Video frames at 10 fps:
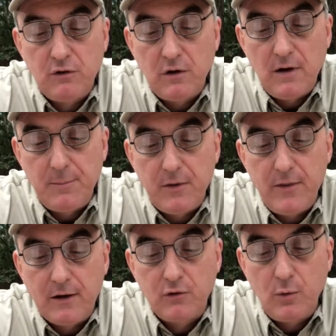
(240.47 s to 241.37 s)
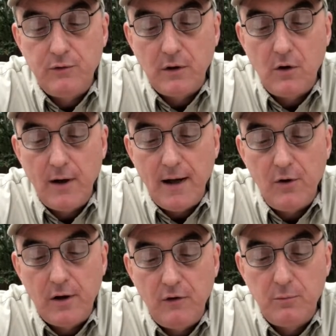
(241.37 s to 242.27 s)
the depth of the exquisite
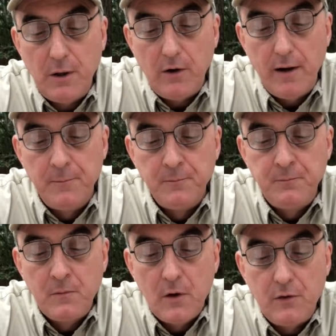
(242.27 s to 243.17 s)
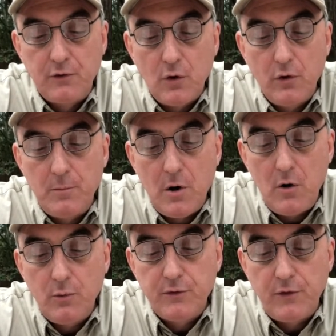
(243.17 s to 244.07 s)
GlenAllachie spirit. This golden
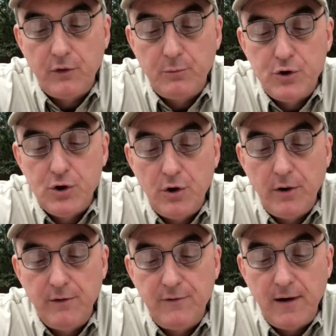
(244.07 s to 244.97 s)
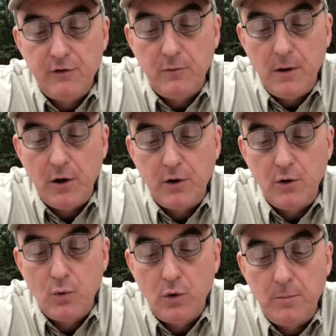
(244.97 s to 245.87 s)
malt was first matured in the finest American
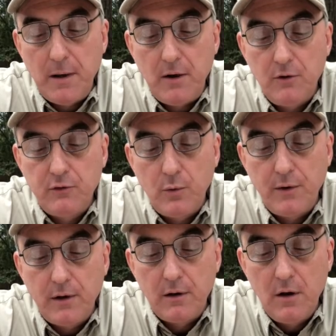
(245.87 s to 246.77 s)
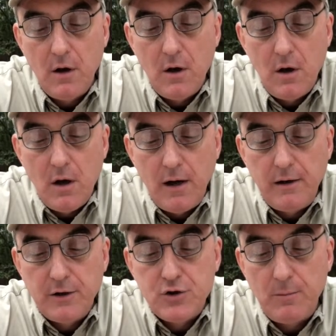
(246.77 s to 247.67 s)
oak wood barrels with an
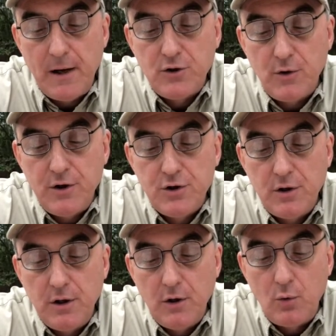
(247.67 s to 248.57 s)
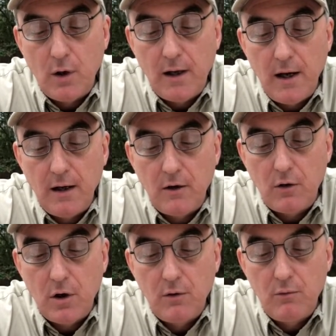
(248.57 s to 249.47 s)
additional maturation in organic
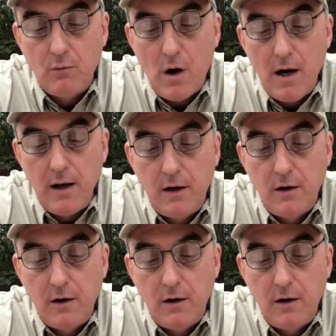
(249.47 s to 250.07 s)
rye